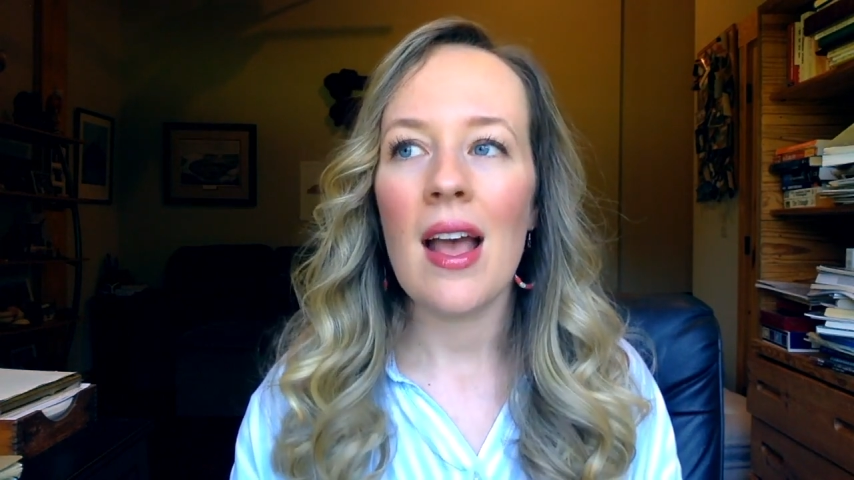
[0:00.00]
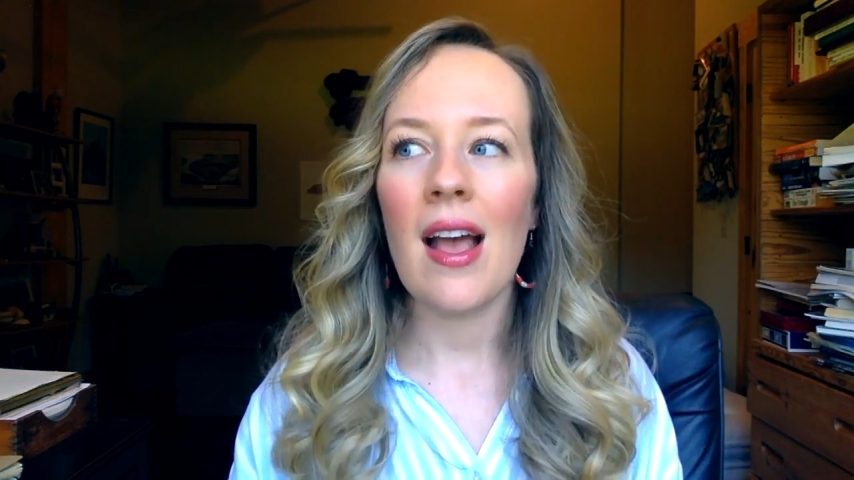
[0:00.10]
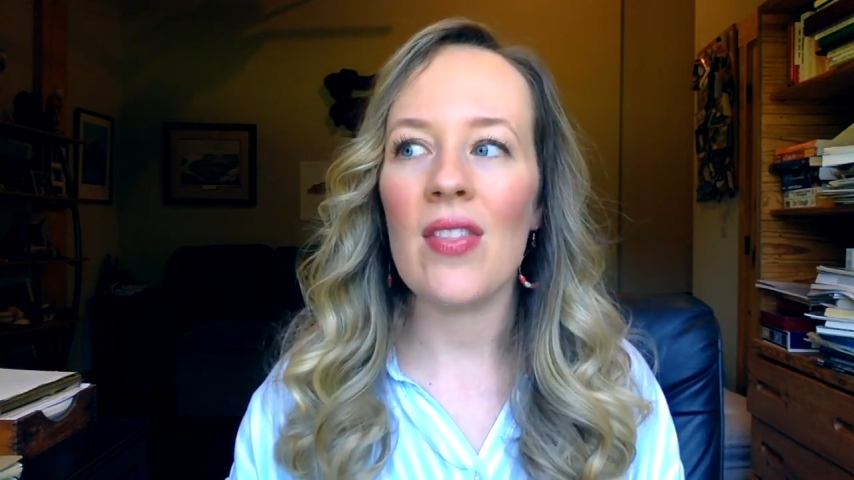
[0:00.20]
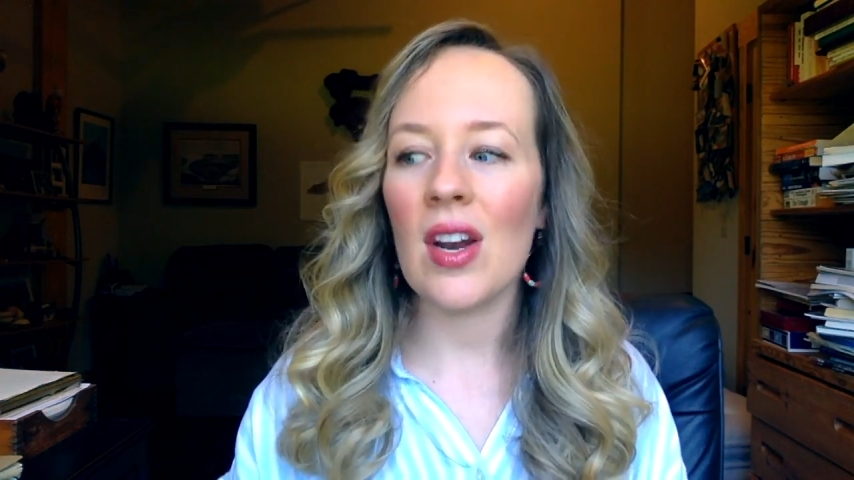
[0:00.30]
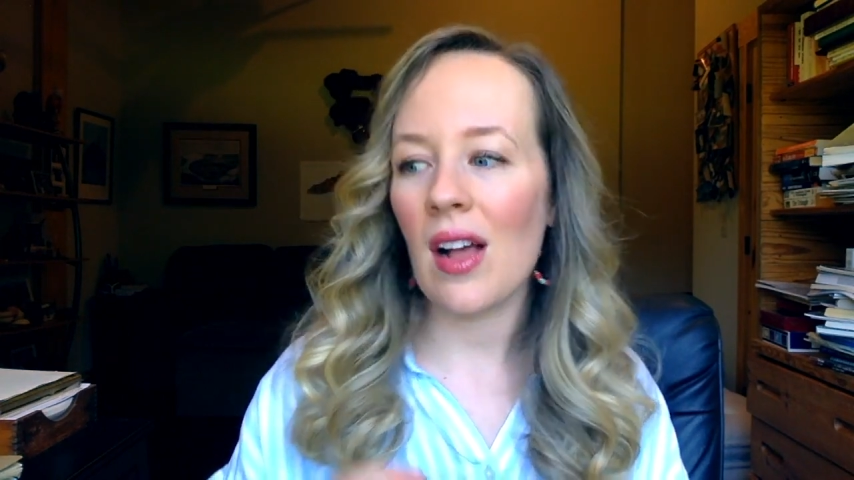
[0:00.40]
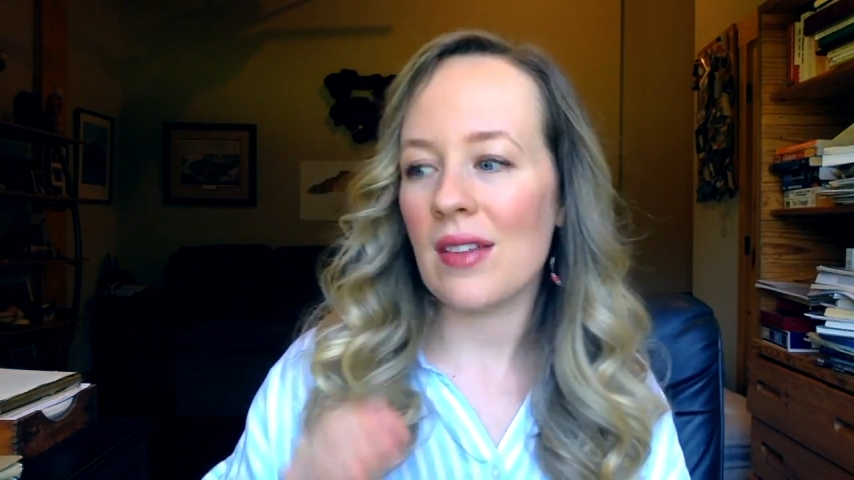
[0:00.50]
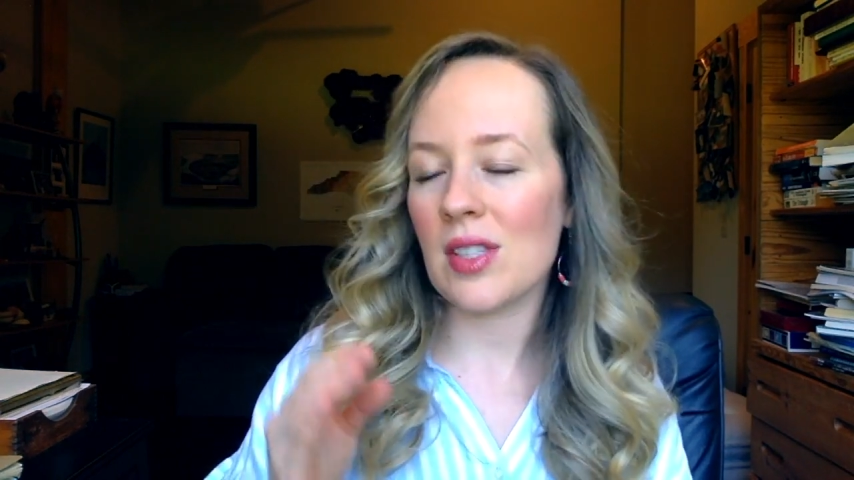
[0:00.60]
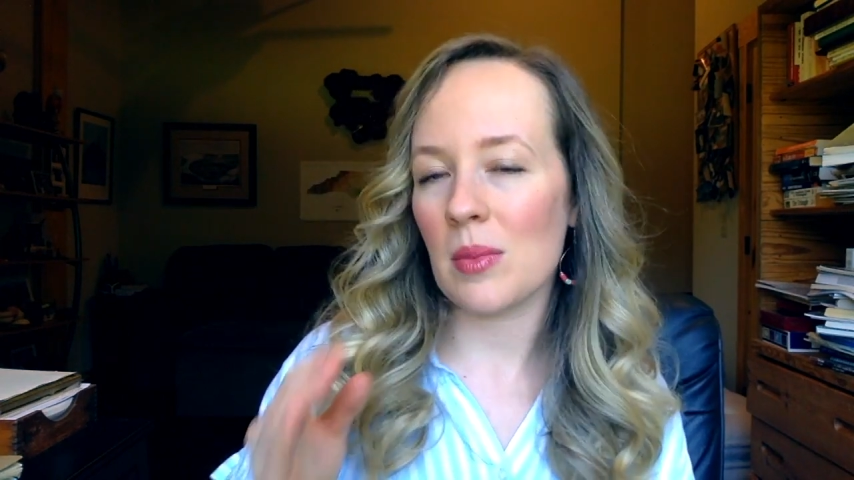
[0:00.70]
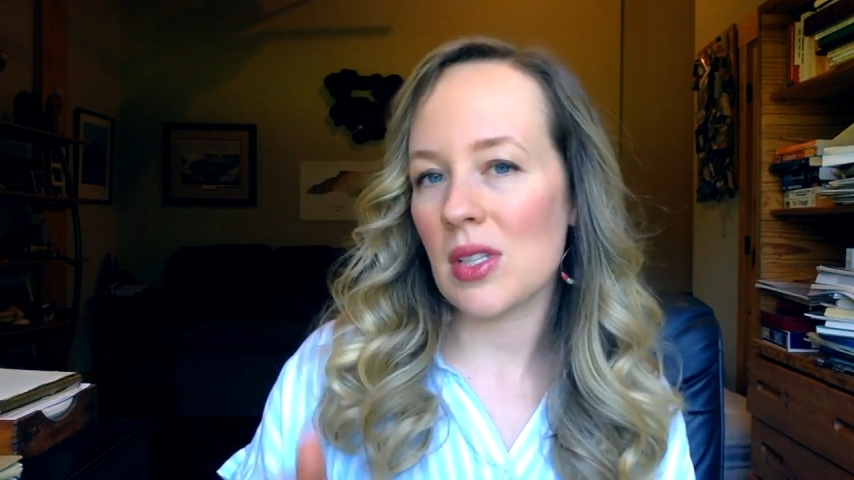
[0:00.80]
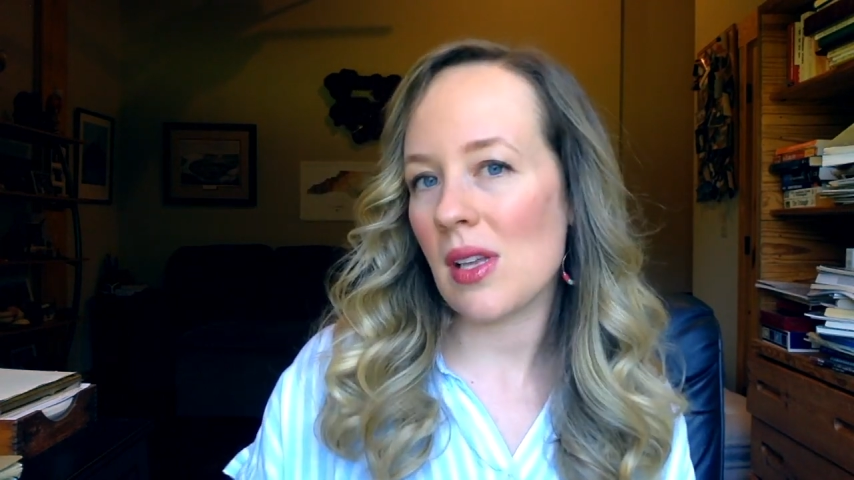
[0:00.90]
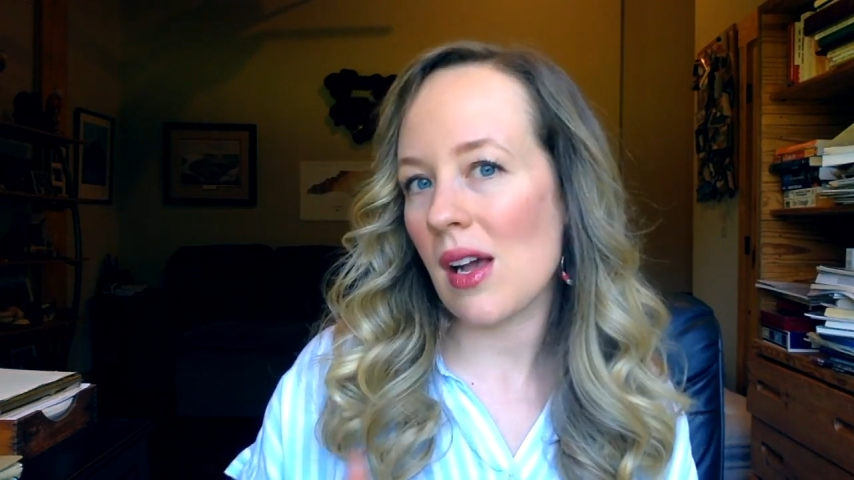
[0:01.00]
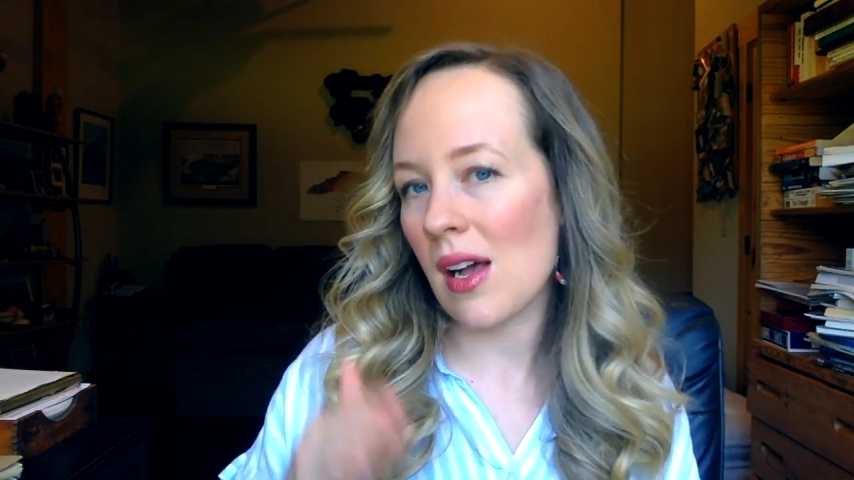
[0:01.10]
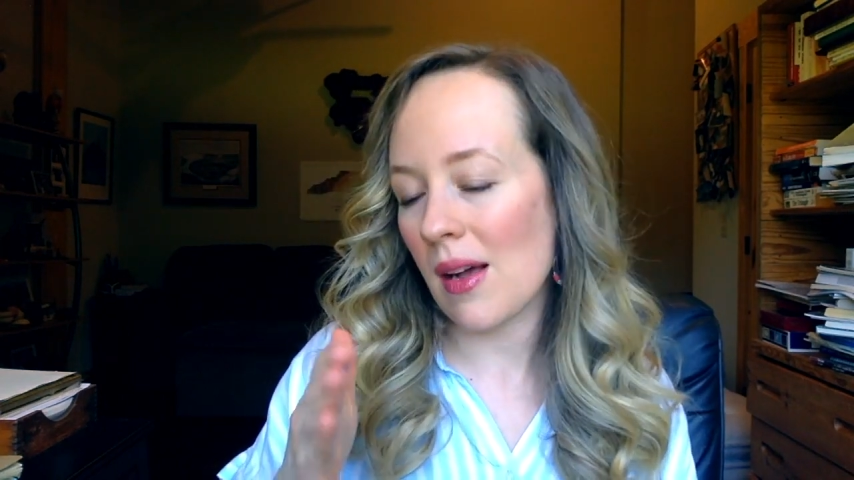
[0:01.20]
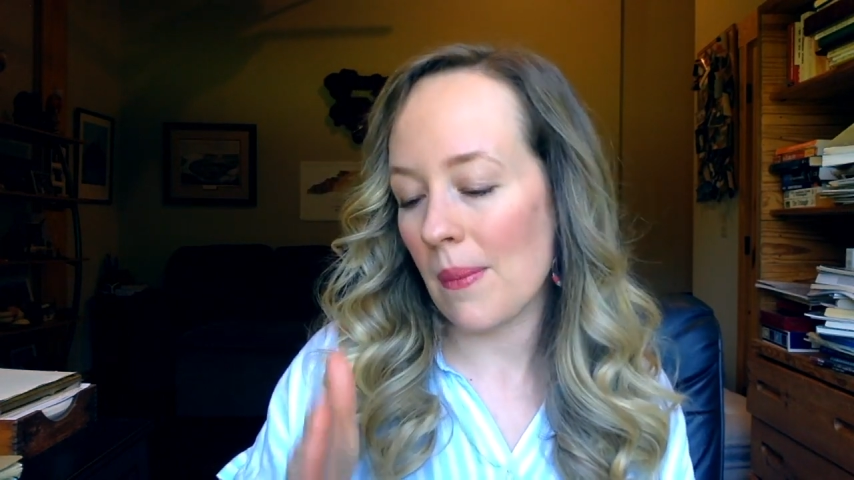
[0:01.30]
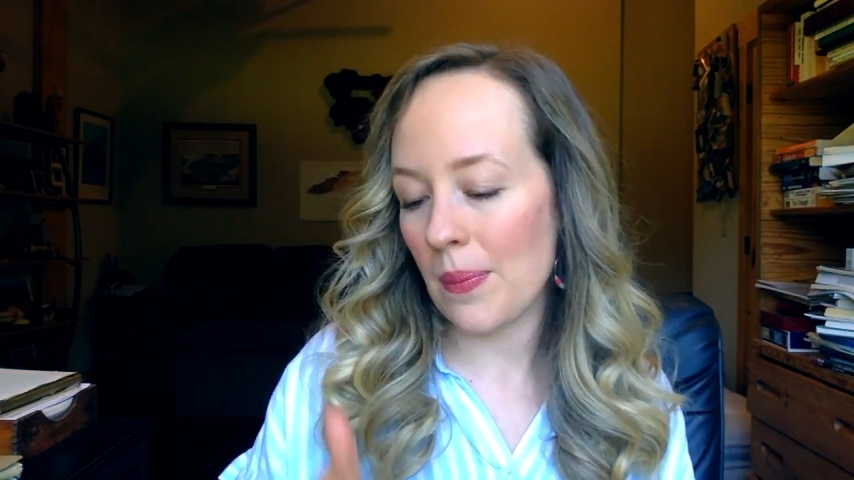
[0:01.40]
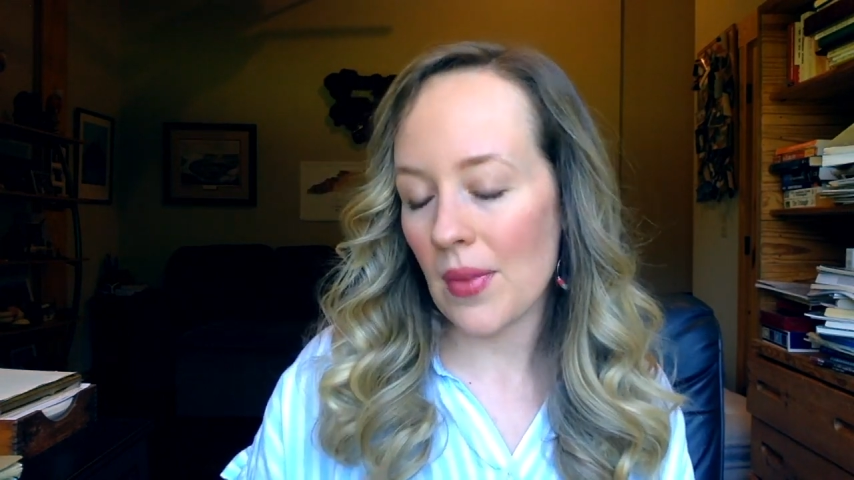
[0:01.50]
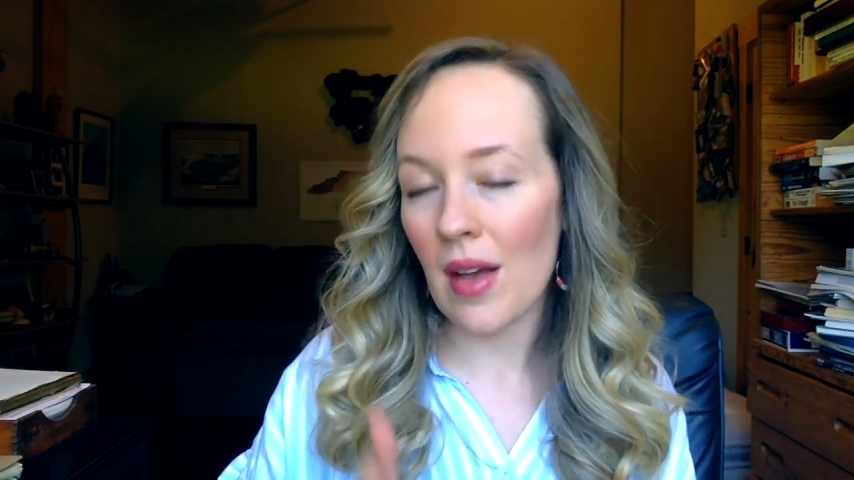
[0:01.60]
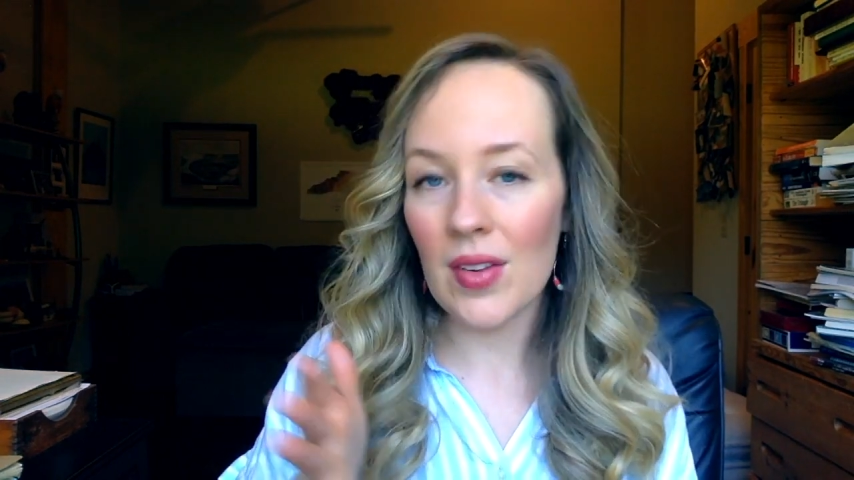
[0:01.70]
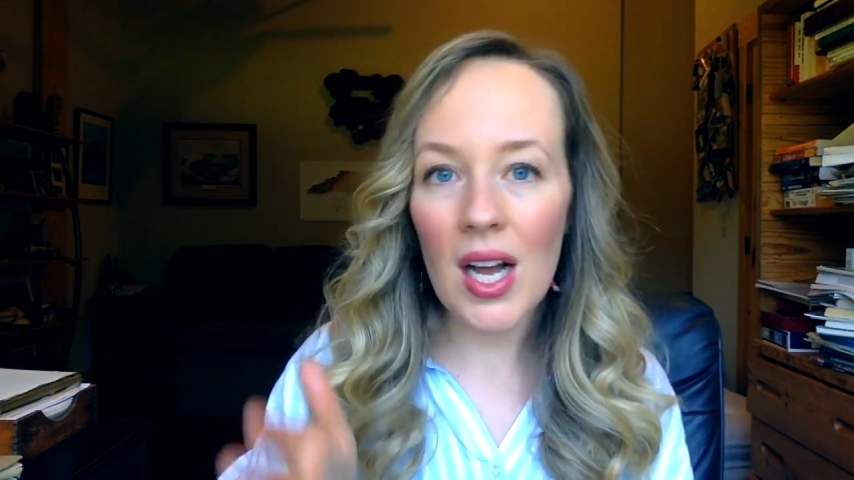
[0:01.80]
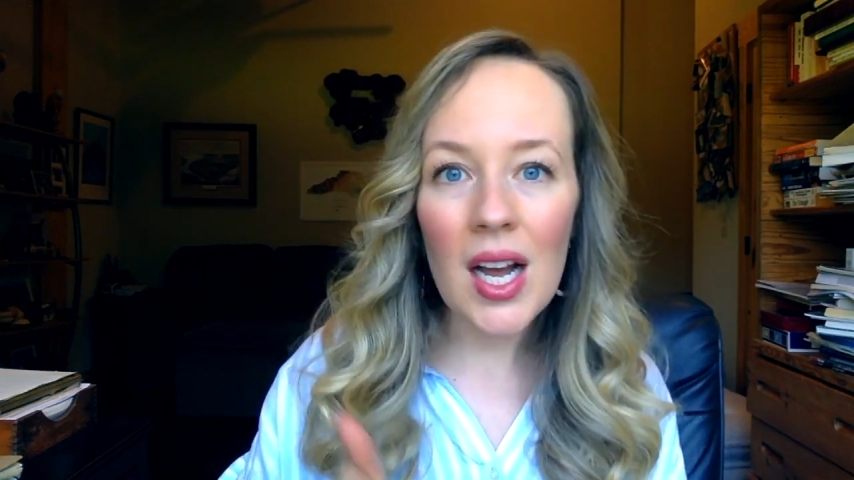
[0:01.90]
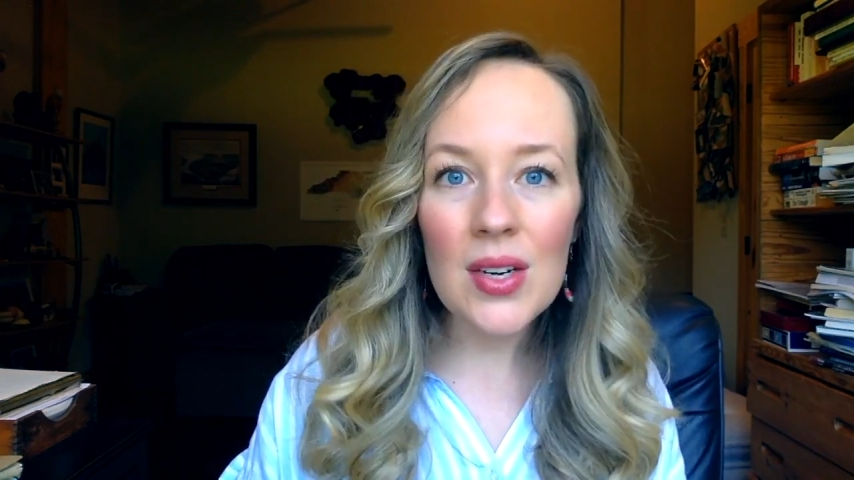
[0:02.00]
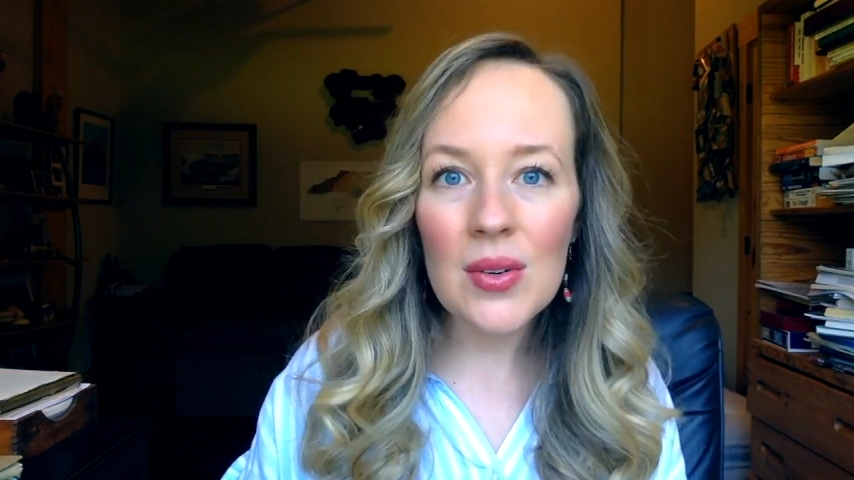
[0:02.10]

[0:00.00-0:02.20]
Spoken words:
and then I'll have some avocado